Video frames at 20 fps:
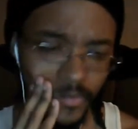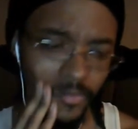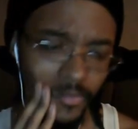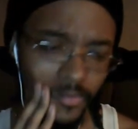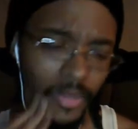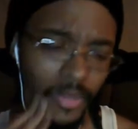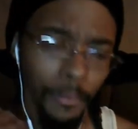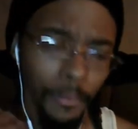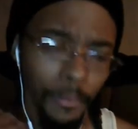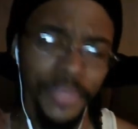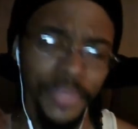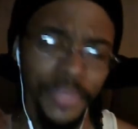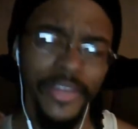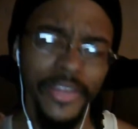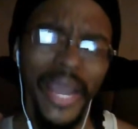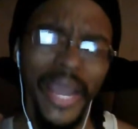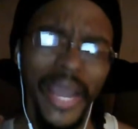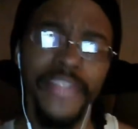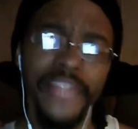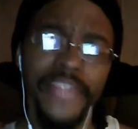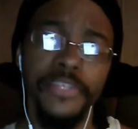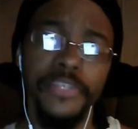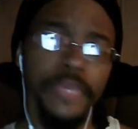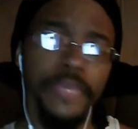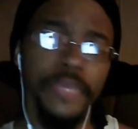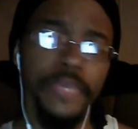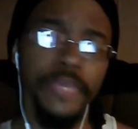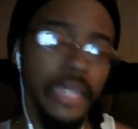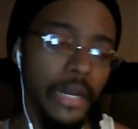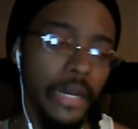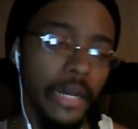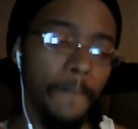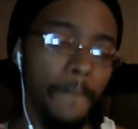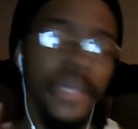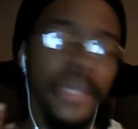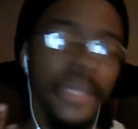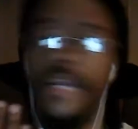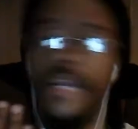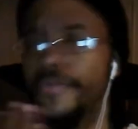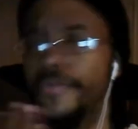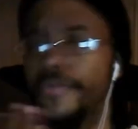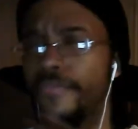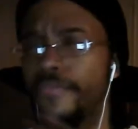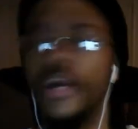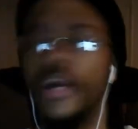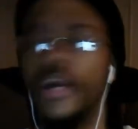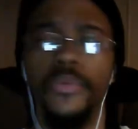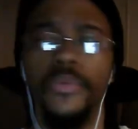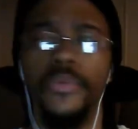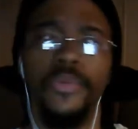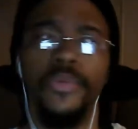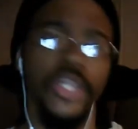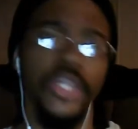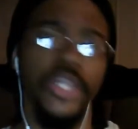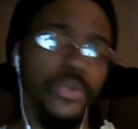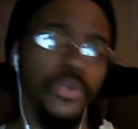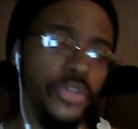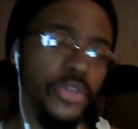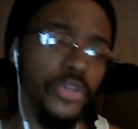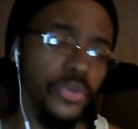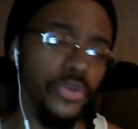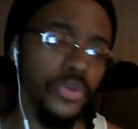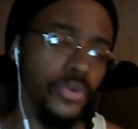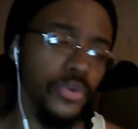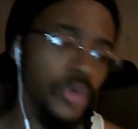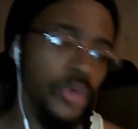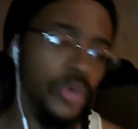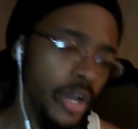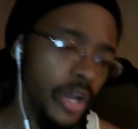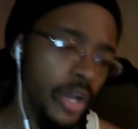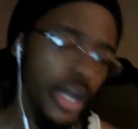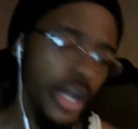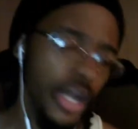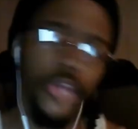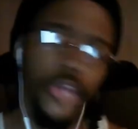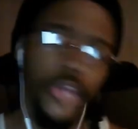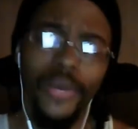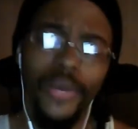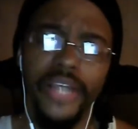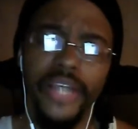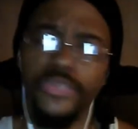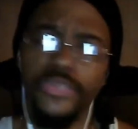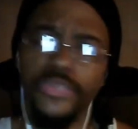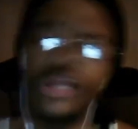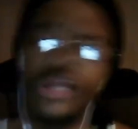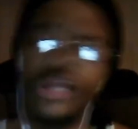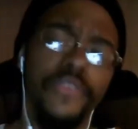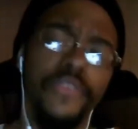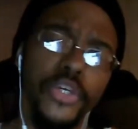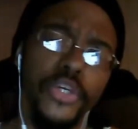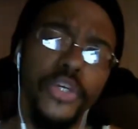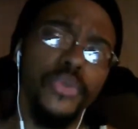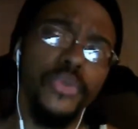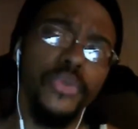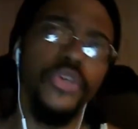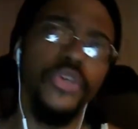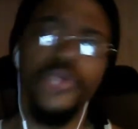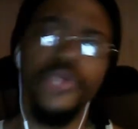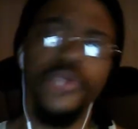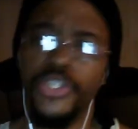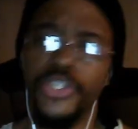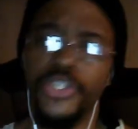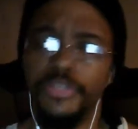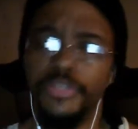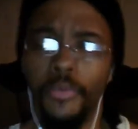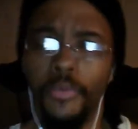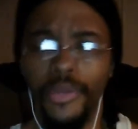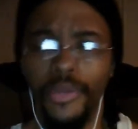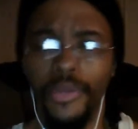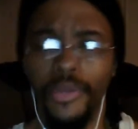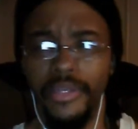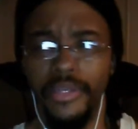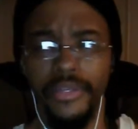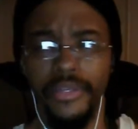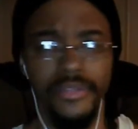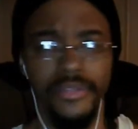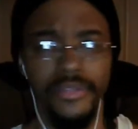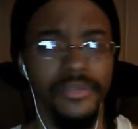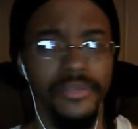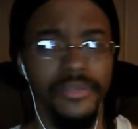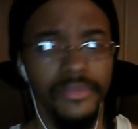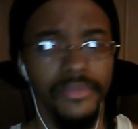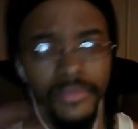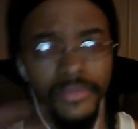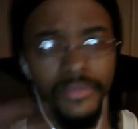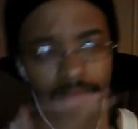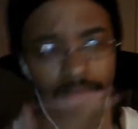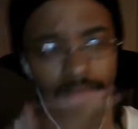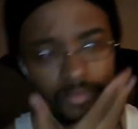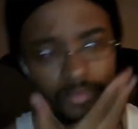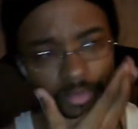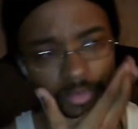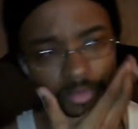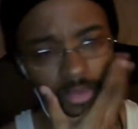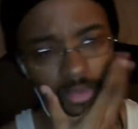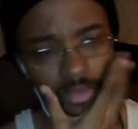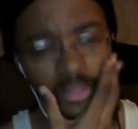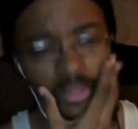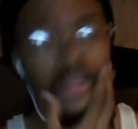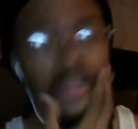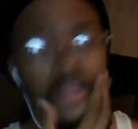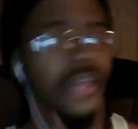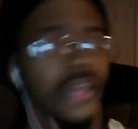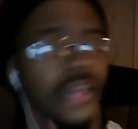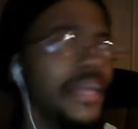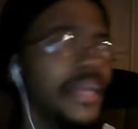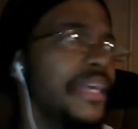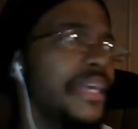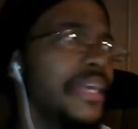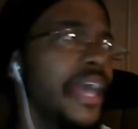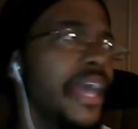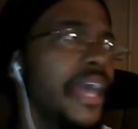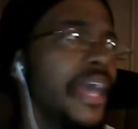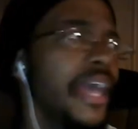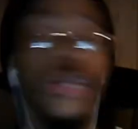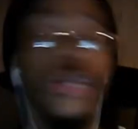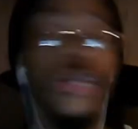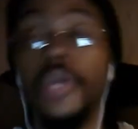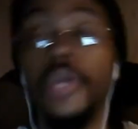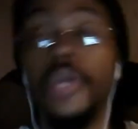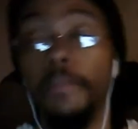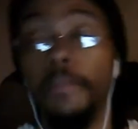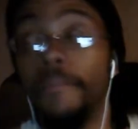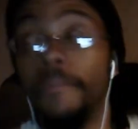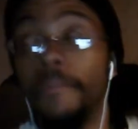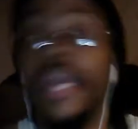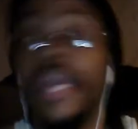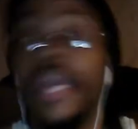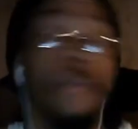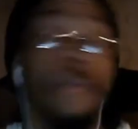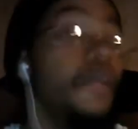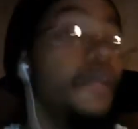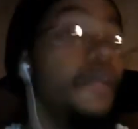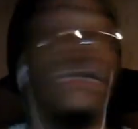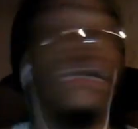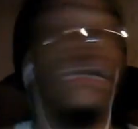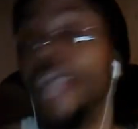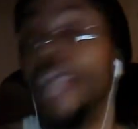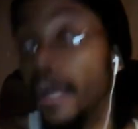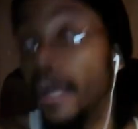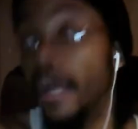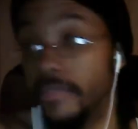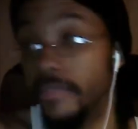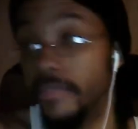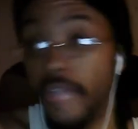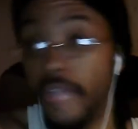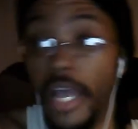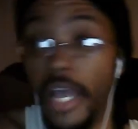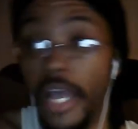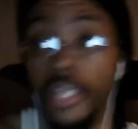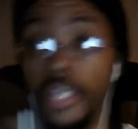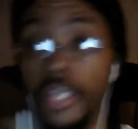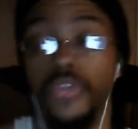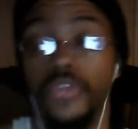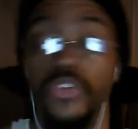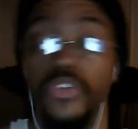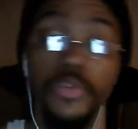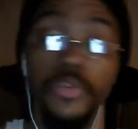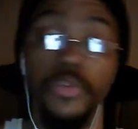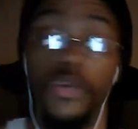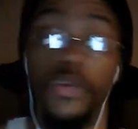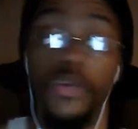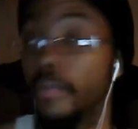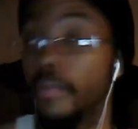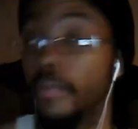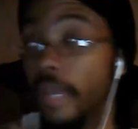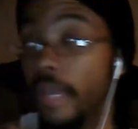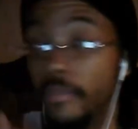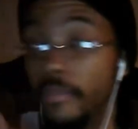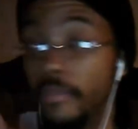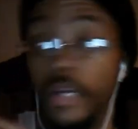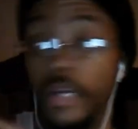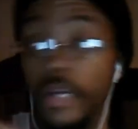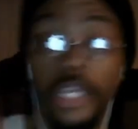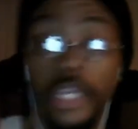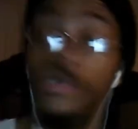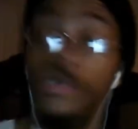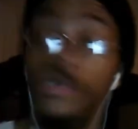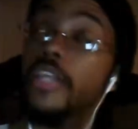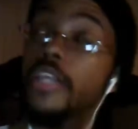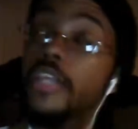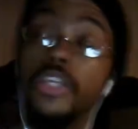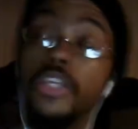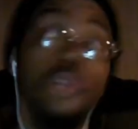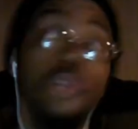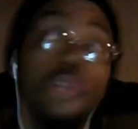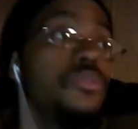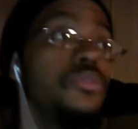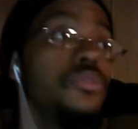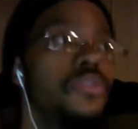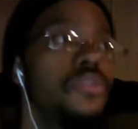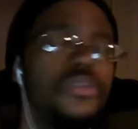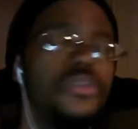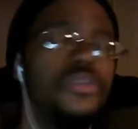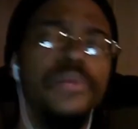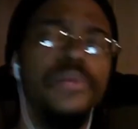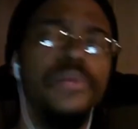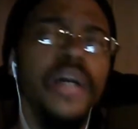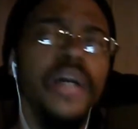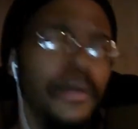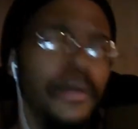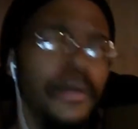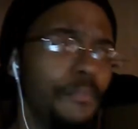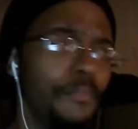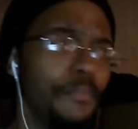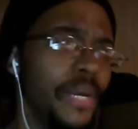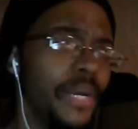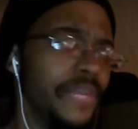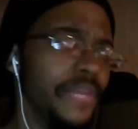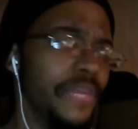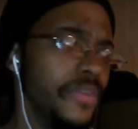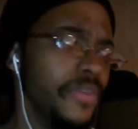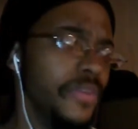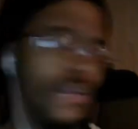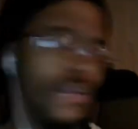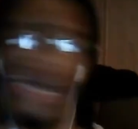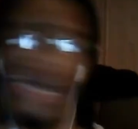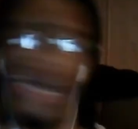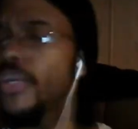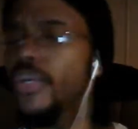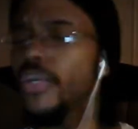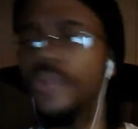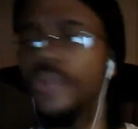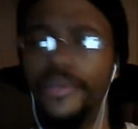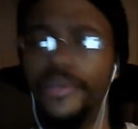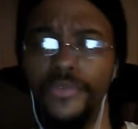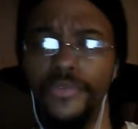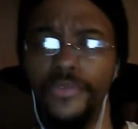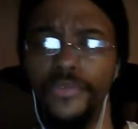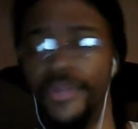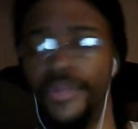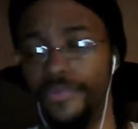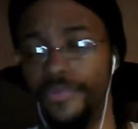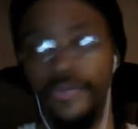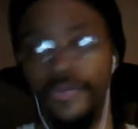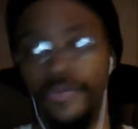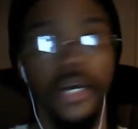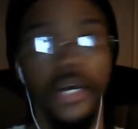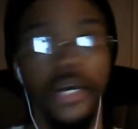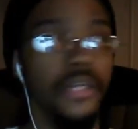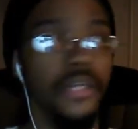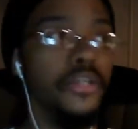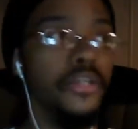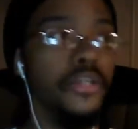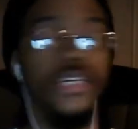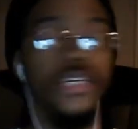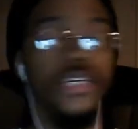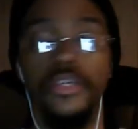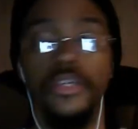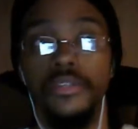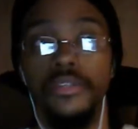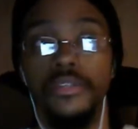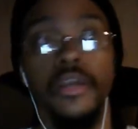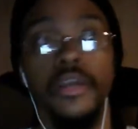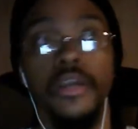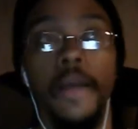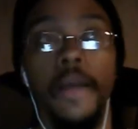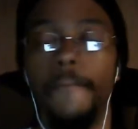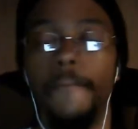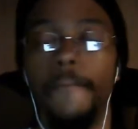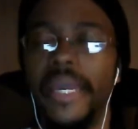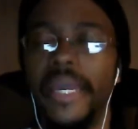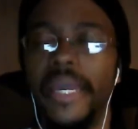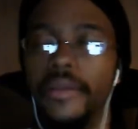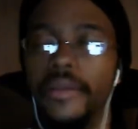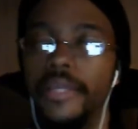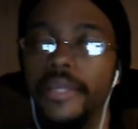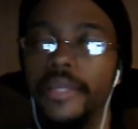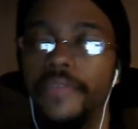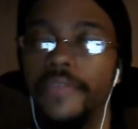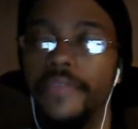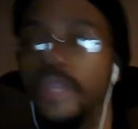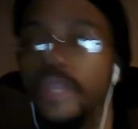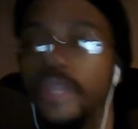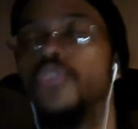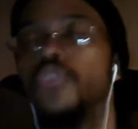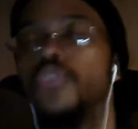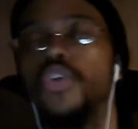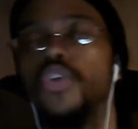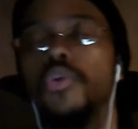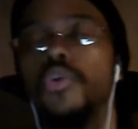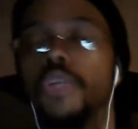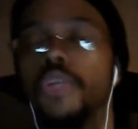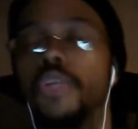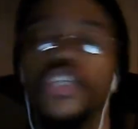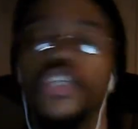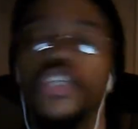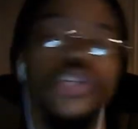But there has to be a big enough fun with what you do, otherwise whatever you do is just pointless. Like, yeah, you can make money outside YouTube, you can make money with YouTube, but if you're not doing it for the fun, to just make a living doing what you